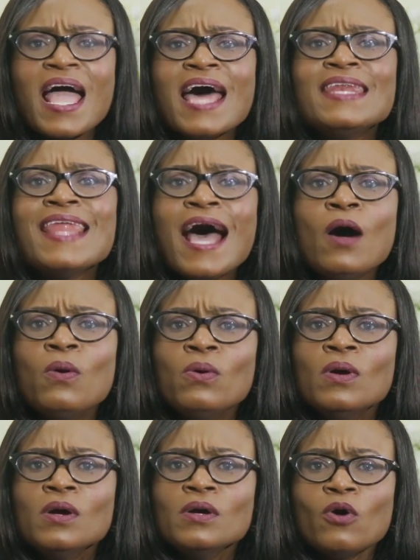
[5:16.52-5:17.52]
allow,
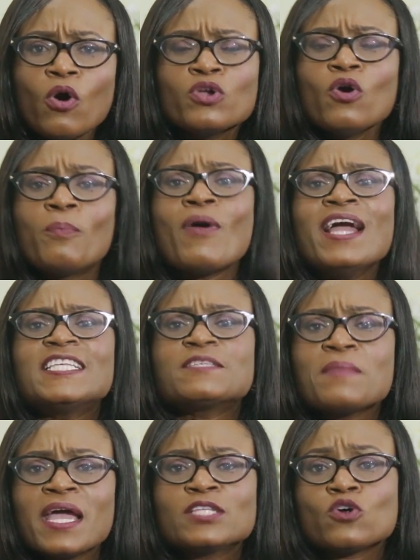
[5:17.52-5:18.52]
or your
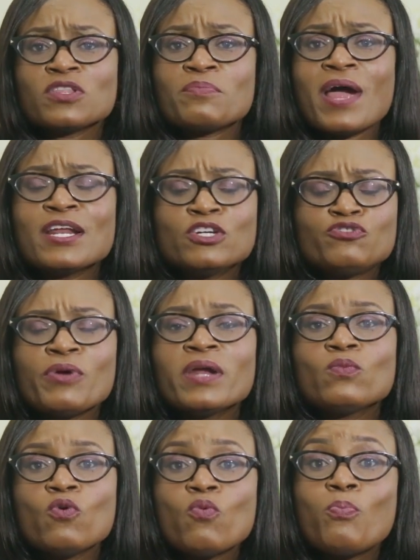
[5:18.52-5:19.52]
bridesmaids or the bridal
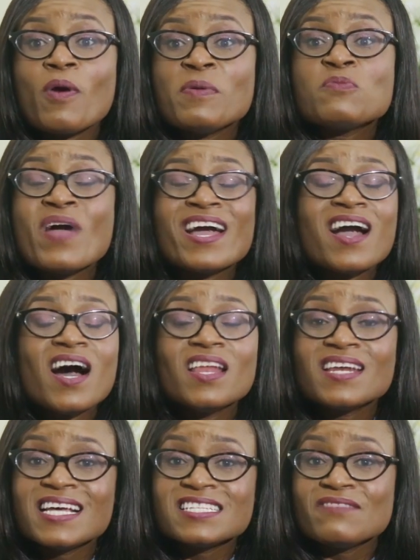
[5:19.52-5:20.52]
train will probably wear a
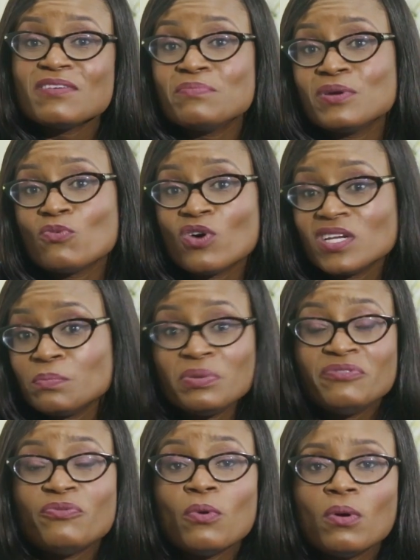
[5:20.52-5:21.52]
color that's never been worn
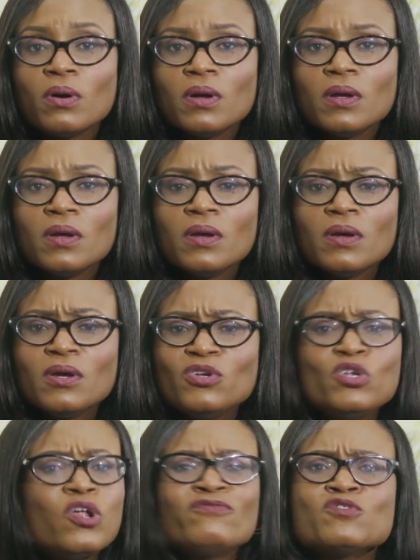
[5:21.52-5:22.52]
before.
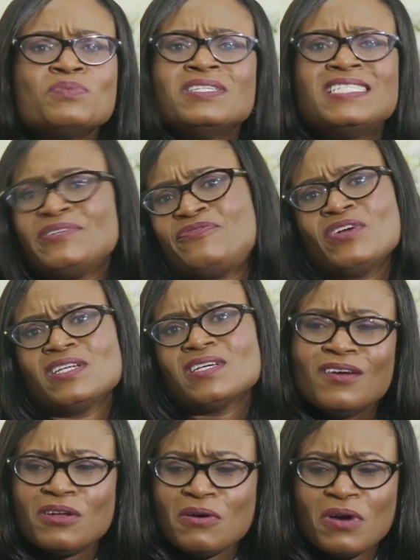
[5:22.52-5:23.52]
You love to be different.
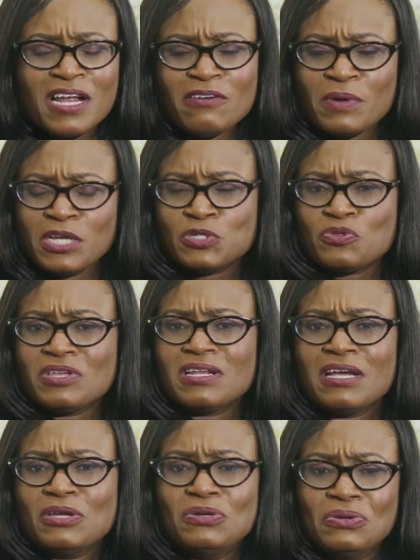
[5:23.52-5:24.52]
You don't want everybody to
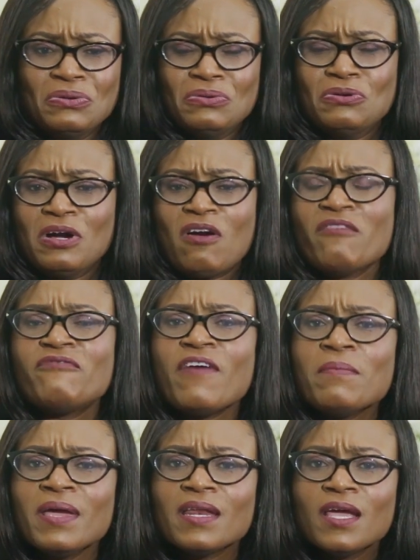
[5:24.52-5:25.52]
think that you're
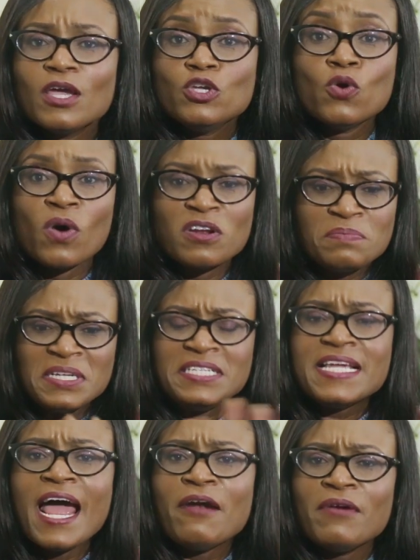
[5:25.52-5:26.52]
conforming. You want to be
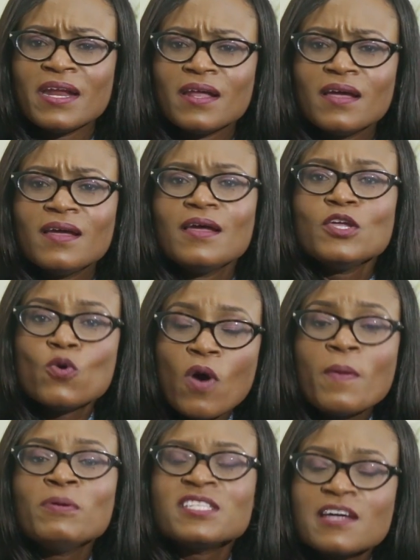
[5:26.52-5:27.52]
daring. You
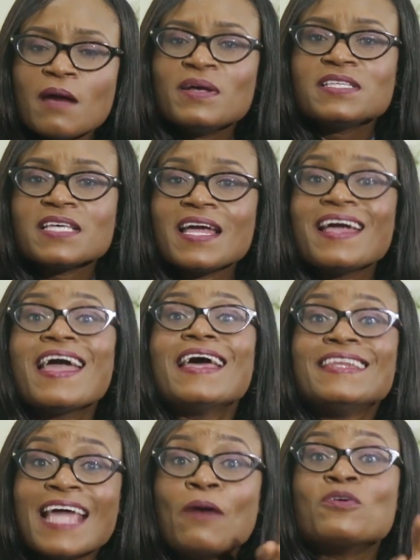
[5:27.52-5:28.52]
want people to come and say,
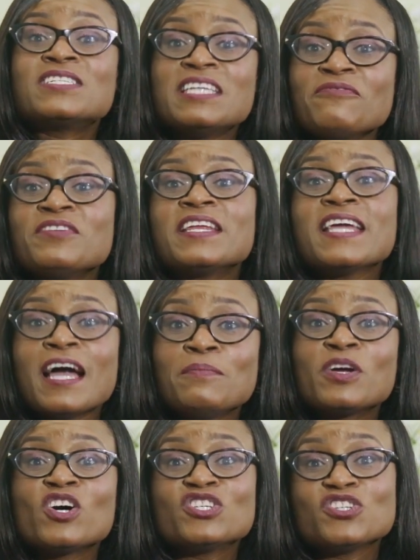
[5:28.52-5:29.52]
that was definitely her,
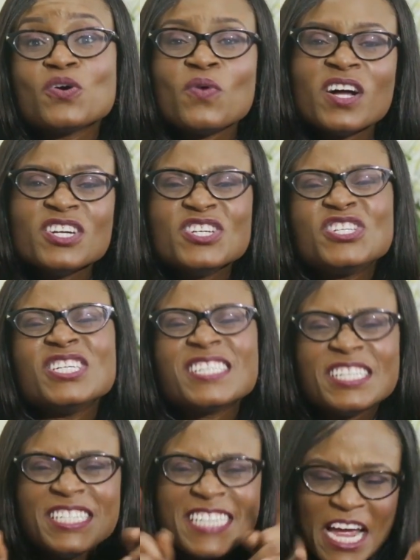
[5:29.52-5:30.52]
because you know what?
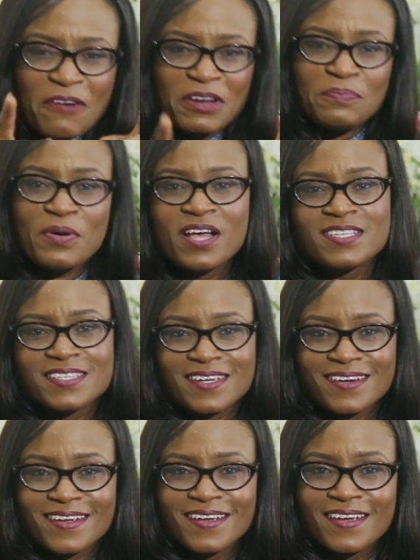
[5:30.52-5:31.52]
She's a daring person.